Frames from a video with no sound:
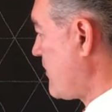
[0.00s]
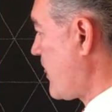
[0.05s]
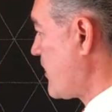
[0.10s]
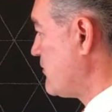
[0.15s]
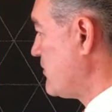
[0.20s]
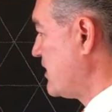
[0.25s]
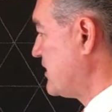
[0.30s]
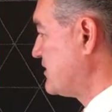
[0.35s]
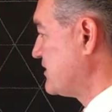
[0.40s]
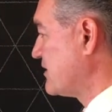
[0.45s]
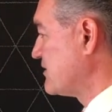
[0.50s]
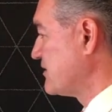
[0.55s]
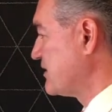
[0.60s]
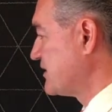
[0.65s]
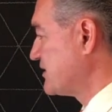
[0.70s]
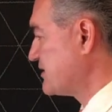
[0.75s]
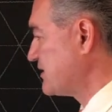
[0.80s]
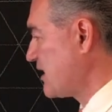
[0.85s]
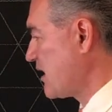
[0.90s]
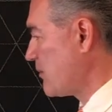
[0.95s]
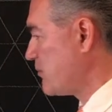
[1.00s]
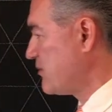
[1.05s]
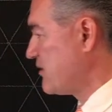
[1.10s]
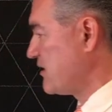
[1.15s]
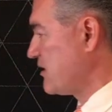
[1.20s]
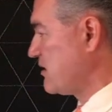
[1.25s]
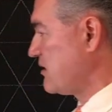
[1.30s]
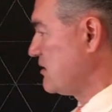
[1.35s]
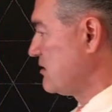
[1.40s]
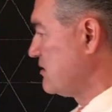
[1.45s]
basically snap
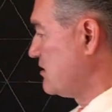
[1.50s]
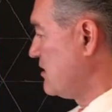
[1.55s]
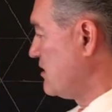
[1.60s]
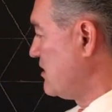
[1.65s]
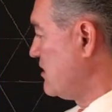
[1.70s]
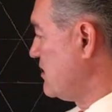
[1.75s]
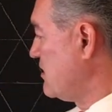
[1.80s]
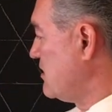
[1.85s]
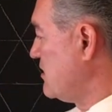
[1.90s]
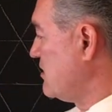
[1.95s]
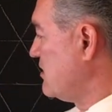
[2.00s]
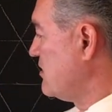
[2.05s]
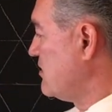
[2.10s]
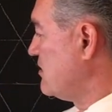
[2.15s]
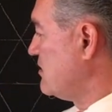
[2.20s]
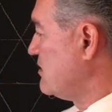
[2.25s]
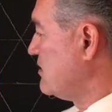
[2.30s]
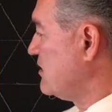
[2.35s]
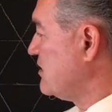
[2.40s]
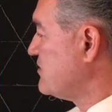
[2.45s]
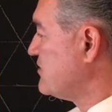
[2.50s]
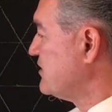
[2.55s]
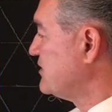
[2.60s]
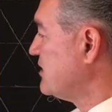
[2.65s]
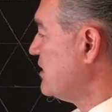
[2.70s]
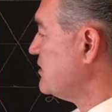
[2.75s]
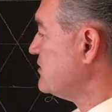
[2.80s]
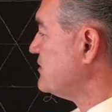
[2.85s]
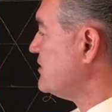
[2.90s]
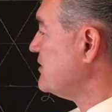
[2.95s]
the
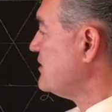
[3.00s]
horizontal